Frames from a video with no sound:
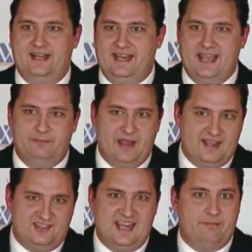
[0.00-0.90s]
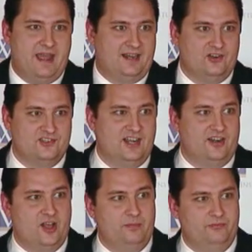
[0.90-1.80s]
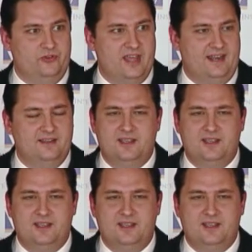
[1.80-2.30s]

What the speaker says: and he had state backers there to help him do that.